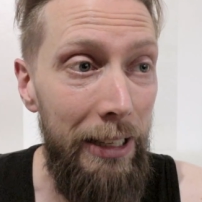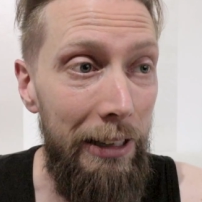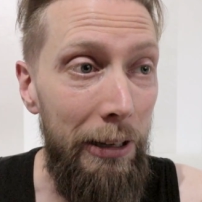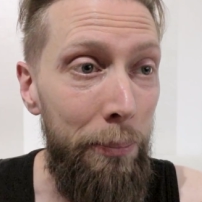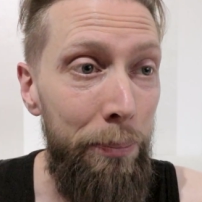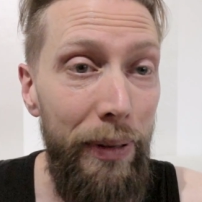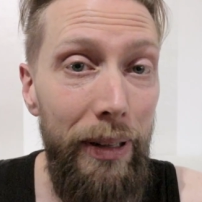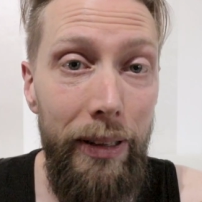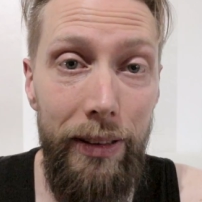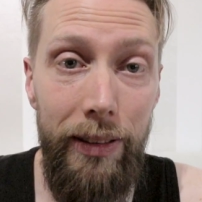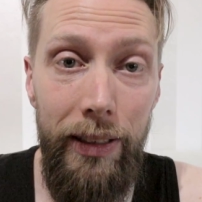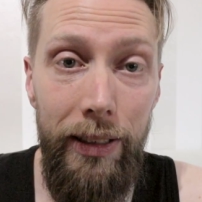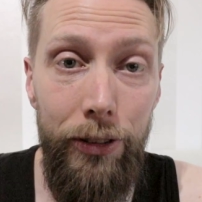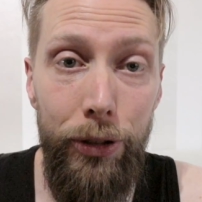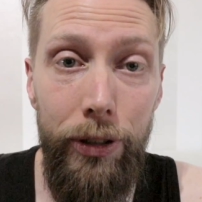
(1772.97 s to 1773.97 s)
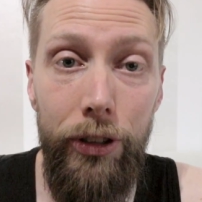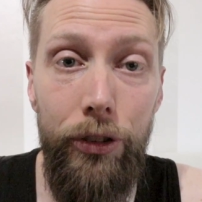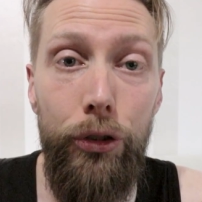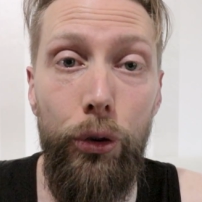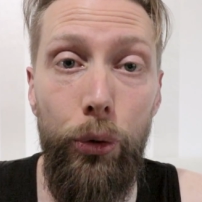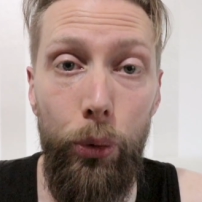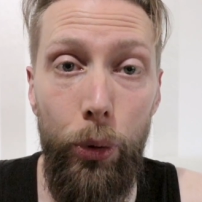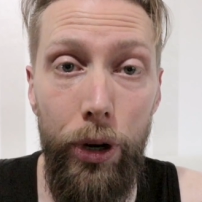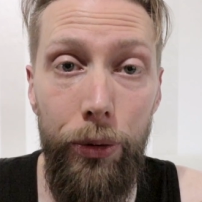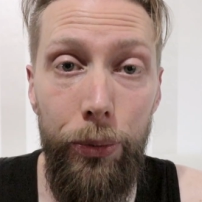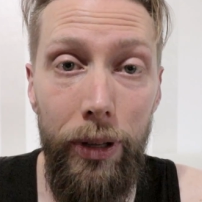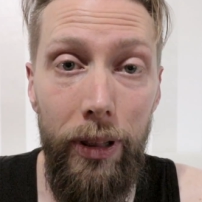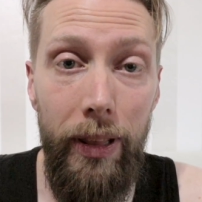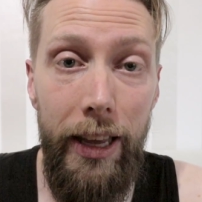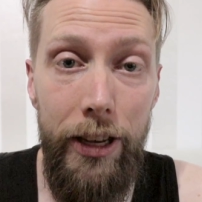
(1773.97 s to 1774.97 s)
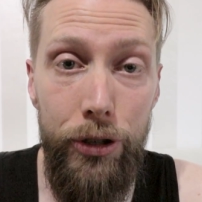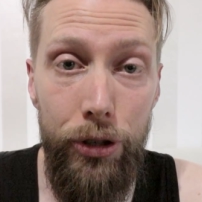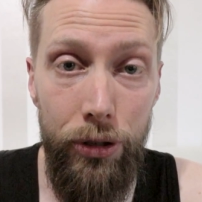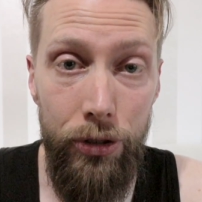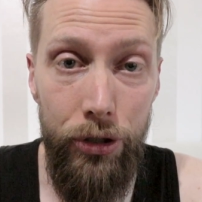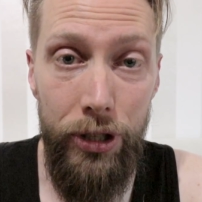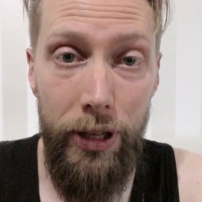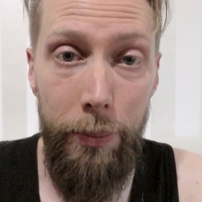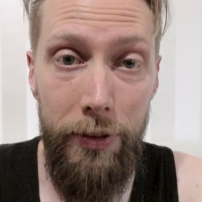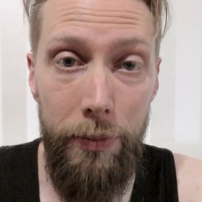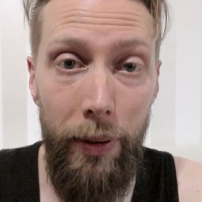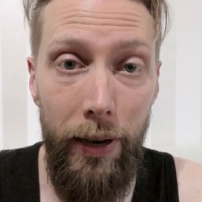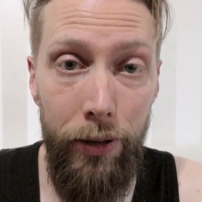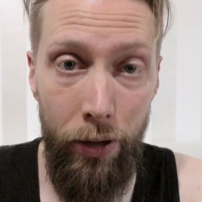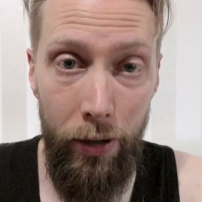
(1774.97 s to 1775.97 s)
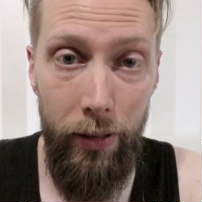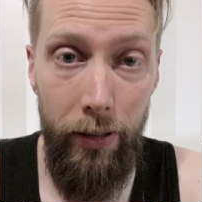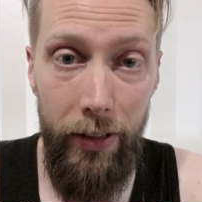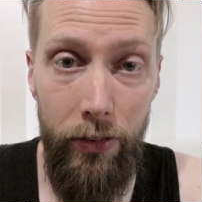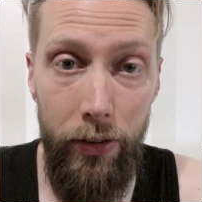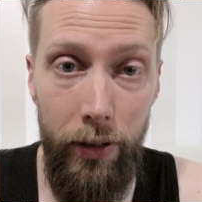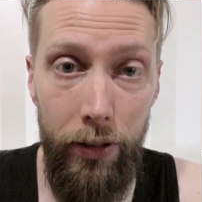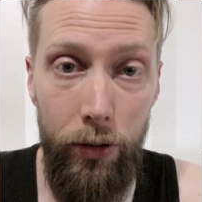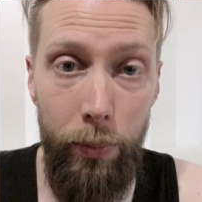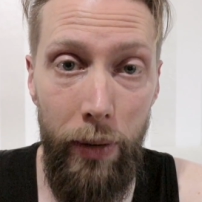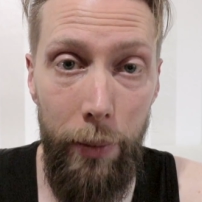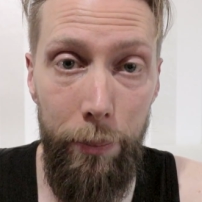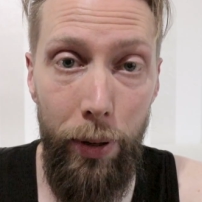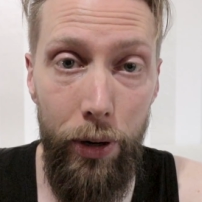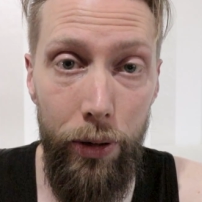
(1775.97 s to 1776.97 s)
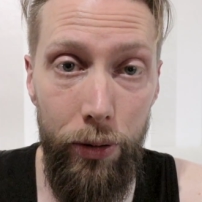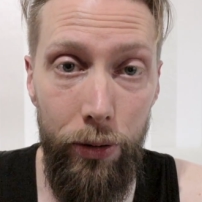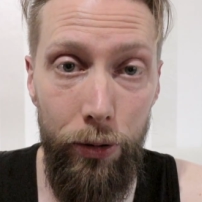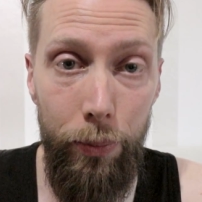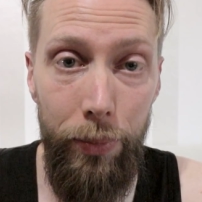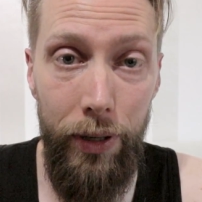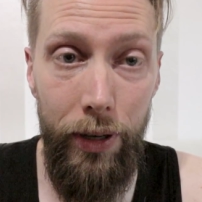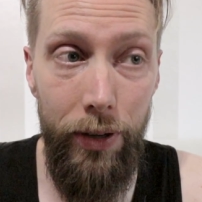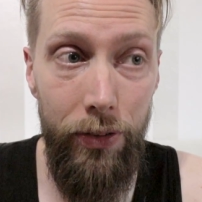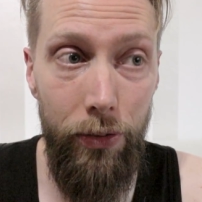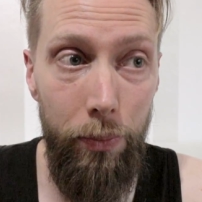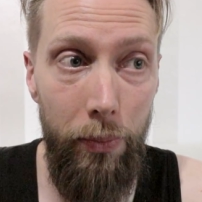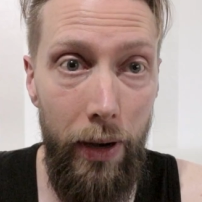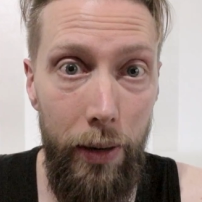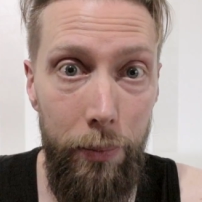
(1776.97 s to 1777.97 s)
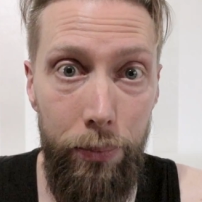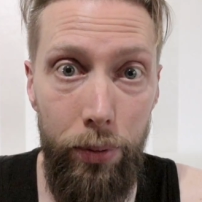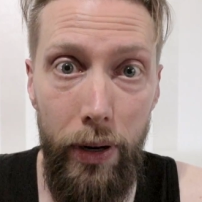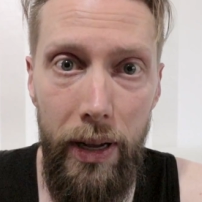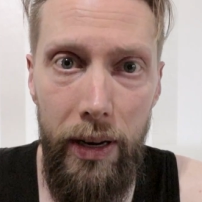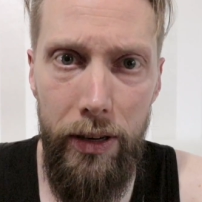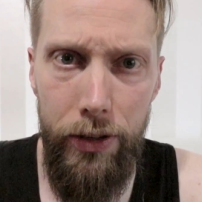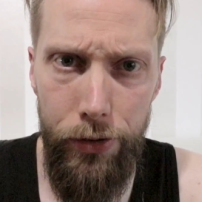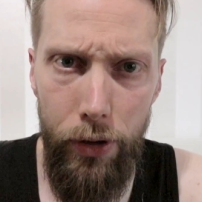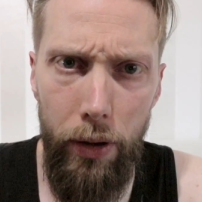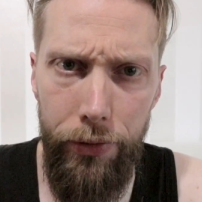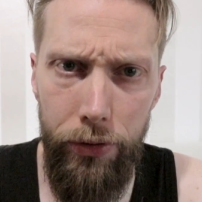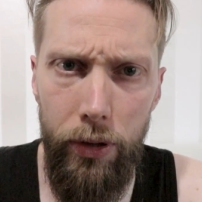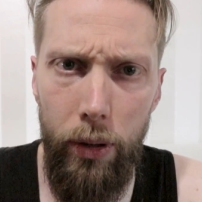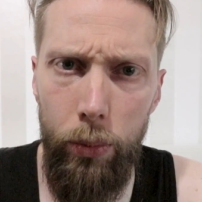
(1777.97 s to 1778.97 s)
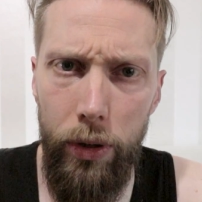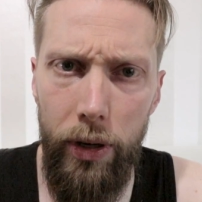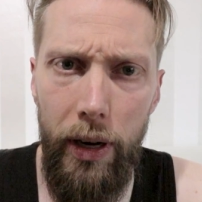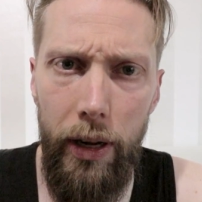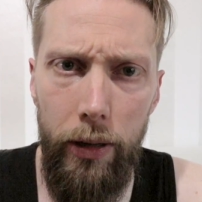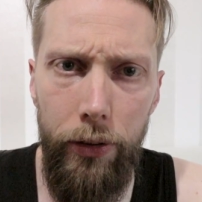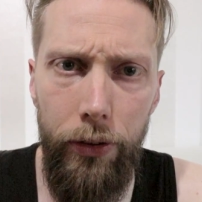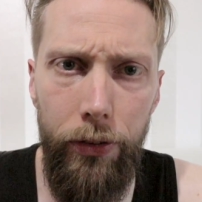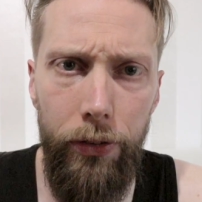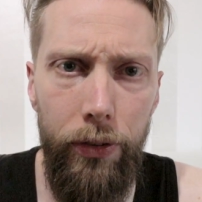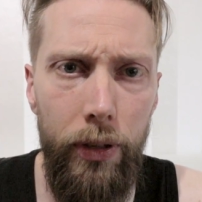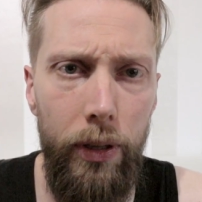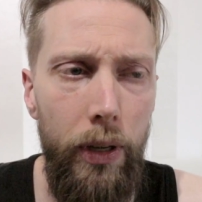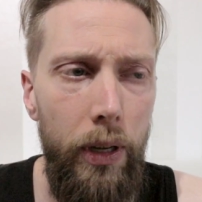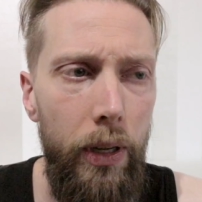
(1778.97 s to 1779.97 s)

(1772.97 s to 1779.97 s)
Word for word: ability to destroy relationships by not listening to my partner because my brain is off somewhere else.